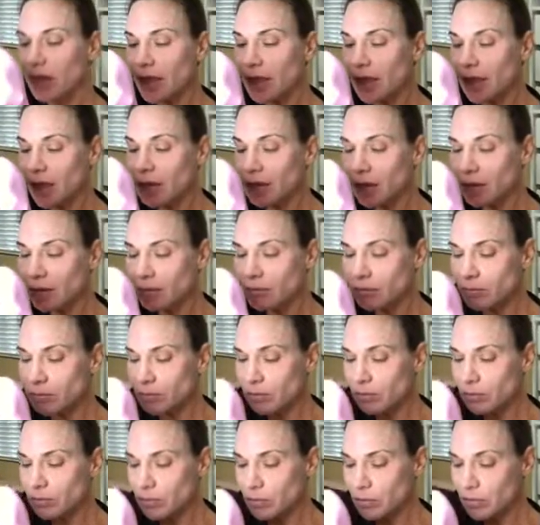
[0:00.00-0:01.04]
and I'm
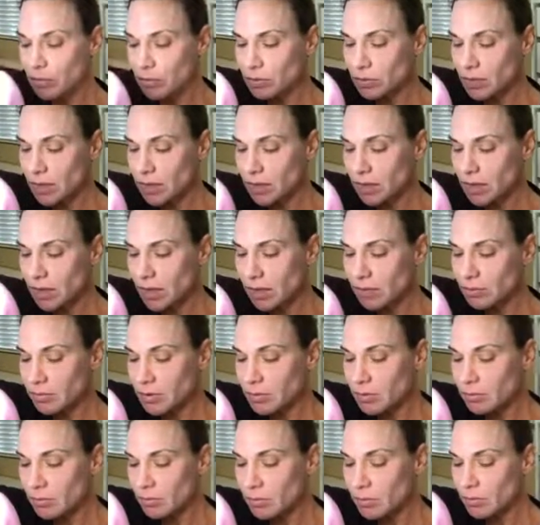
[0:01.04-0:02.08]
I'm
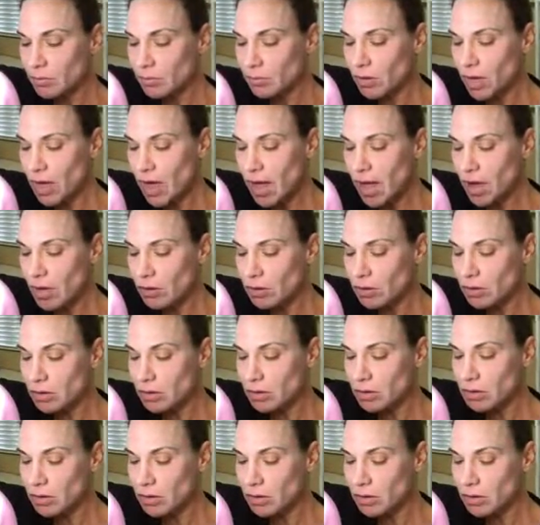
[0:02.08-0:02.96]
gonna pull out